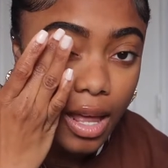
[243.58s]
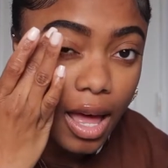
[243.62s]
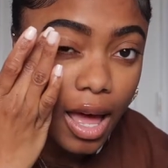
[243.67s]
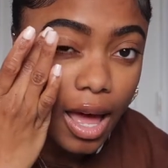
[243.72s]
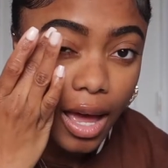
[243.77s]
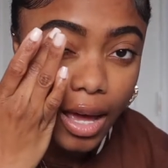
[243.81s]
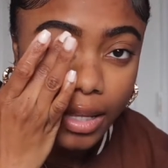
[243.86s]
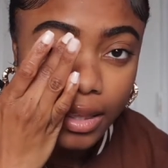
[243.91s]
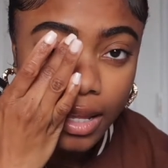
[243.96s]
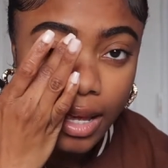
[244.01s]

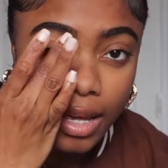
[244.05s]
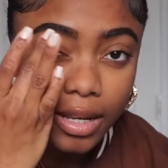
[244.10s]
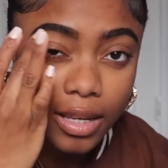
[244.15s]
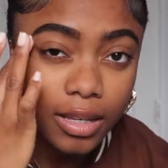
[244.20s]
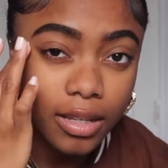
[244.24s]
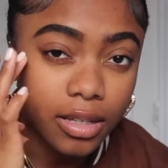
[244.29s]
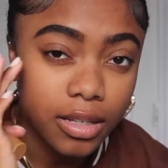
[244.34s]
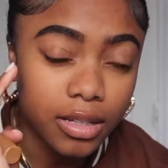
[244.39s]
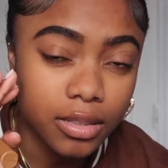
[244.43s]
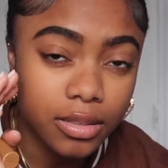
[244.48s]

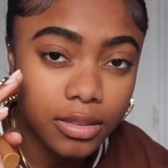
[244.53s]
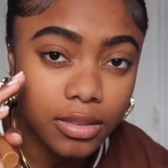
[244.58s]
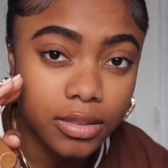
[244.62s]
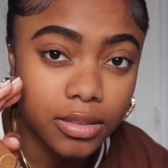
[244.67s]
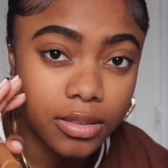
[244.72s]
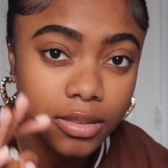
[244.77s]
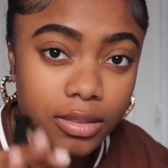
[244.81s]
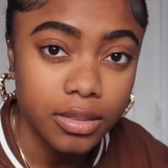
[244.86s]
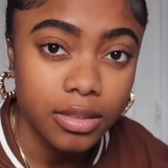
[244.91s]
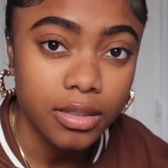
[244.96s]
highlighted look
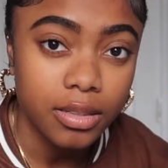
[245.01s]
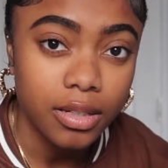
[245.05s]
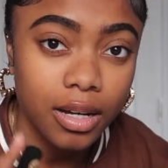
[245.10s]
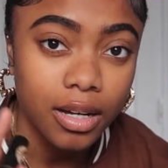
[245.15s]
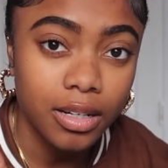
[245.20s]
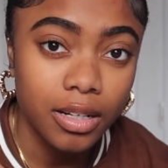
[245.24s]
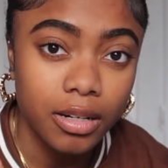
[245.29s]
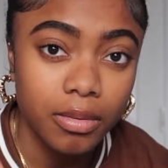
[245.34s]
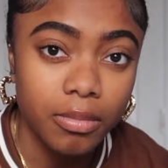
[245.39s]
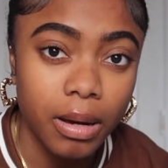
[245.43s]

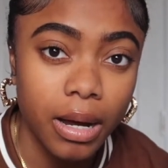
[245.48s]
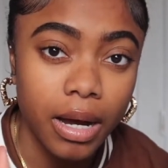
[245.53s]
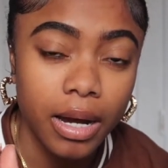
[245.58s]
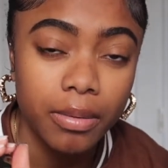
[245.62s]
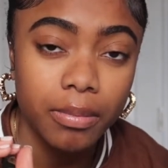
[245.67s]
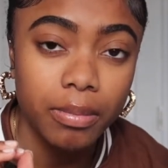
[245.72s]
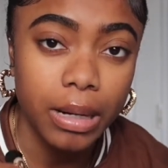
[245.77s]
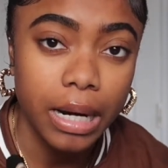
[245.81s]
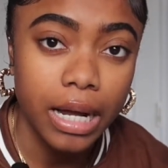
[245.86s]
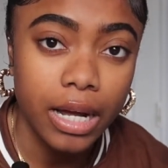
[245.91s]
under my
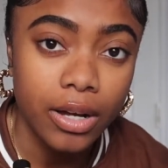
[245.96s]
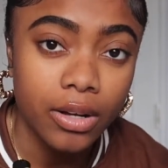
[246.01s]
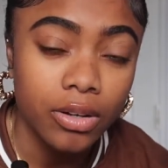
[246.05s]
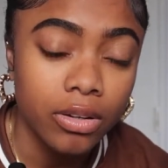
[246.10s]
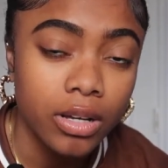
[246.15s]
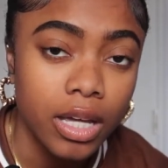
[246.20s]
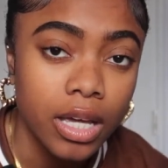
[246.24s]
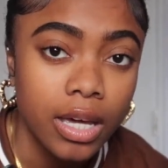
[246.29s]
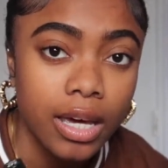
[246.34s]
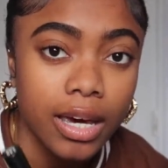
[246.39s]

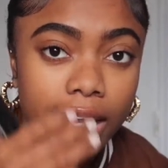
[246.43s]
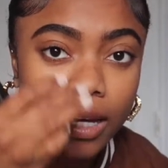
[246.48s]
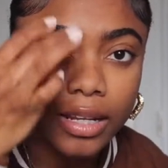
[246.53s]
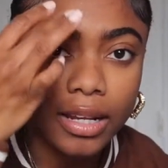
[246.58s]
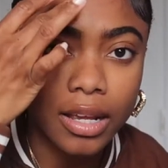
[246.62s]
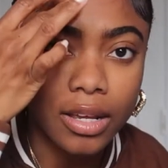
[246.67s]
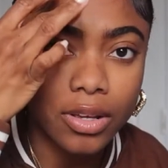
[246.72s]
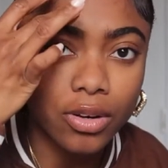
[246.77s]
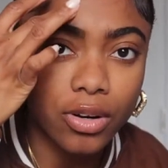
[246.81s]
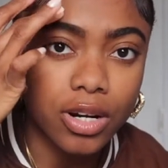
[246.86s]
brow, and
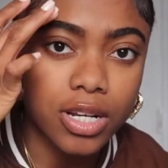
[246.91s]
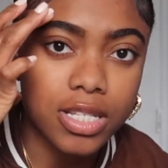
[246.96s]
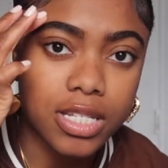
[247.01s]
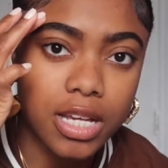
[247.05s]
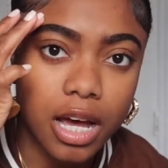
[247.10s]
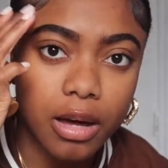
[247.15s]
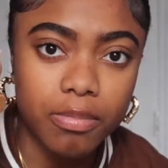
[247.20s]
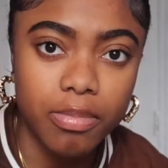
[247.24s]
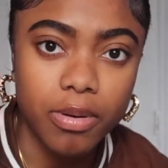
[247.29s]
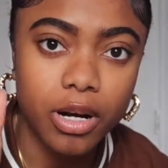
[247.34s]
then the
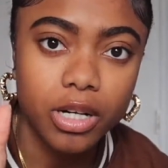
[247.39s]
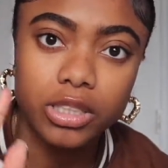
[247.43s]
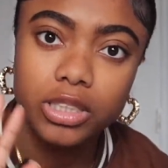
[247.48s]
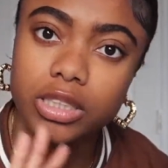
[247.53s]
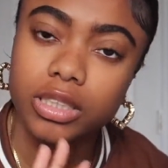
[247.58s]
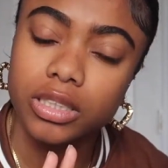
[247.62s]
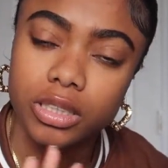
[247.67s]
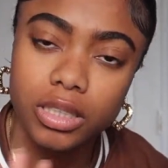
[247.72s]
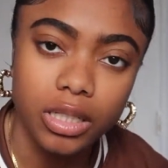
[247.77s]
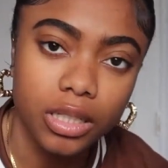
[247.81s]
top part
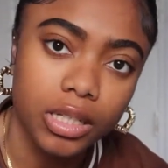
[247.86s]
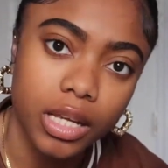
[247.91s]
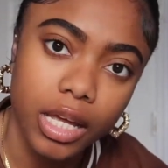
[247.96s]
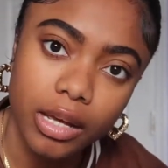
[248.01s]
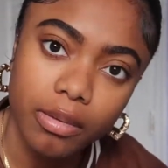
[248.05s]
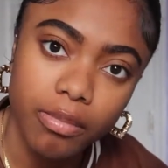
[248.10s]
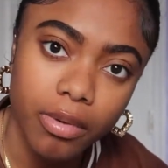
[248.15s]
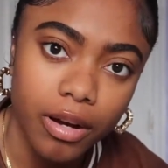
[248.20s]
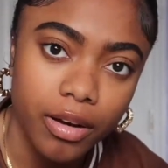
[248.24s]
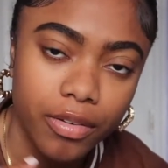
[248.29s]
just look
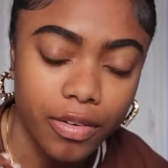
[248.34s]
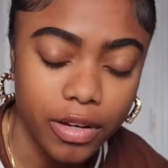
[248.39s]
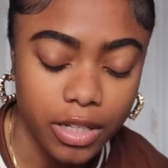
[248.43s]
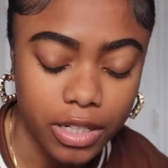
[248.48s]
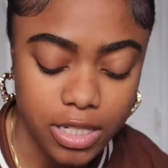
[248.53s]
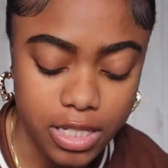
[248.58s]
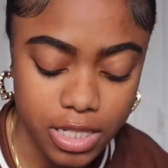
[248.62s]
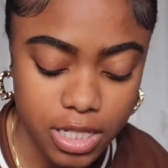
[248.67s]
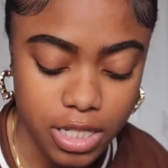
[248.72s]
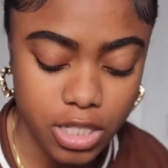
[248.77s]
like my
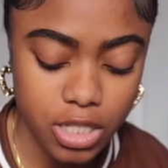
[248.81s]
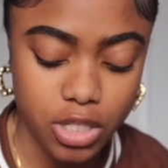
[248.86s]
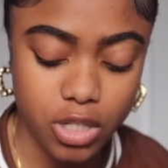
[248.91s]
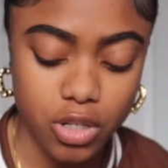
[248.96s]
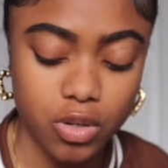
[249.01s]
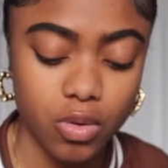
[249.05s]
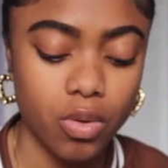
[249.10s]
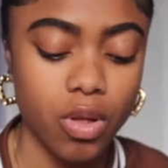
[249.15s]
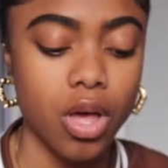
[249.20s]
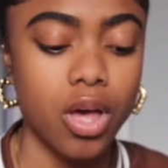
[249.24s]
regular skin
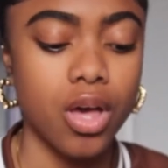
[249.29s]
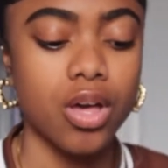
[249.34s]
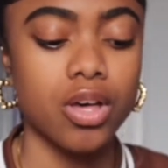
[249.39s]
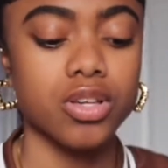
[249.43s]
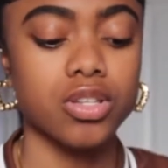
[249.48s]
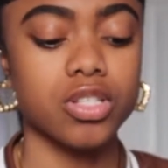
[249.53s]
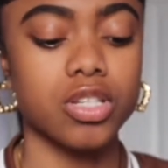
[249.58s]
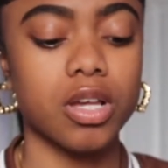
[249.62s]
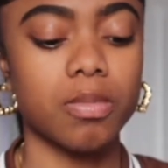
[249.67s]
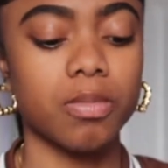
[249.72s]
tone.
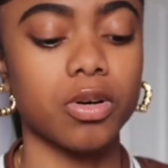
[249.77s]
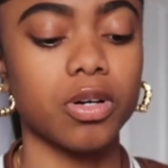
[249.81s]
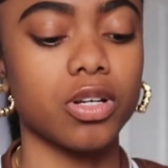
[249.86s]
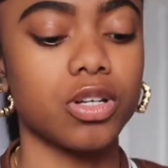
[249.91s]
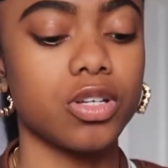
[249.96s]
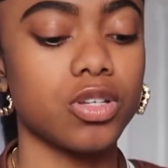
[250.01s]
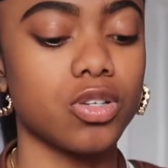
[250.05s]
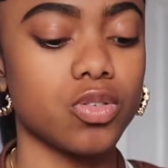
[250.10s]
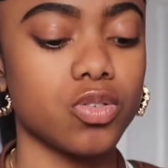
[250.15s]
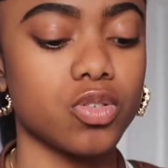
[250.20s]
So I'm gonna
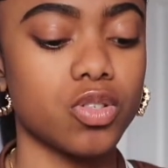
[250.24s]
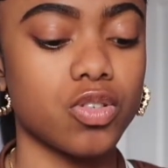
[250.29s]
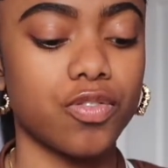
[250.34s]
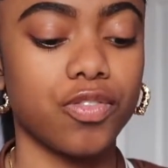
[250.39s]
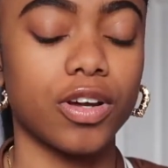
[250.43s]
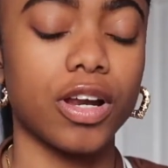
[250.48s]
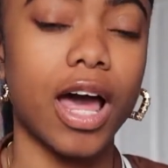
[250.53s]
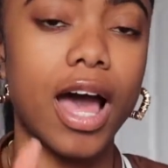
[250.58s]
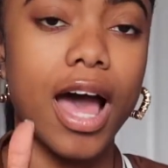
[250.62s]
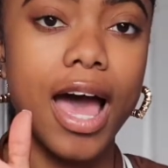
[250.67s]
use,
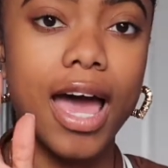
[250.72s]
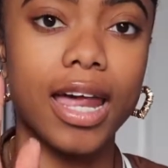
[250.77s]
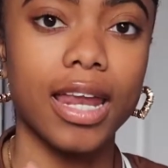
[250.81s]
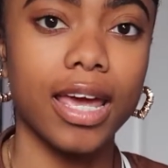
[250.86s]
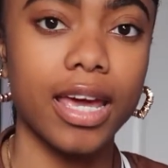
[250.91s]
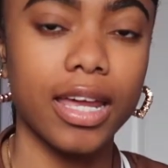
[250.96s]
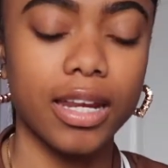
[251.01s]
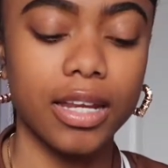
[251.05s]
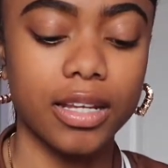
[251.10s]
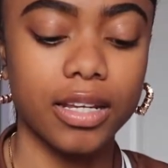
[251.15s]
for the
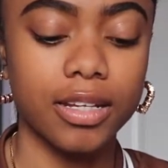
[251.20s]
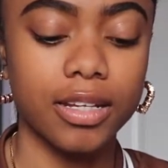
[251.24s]
highlighted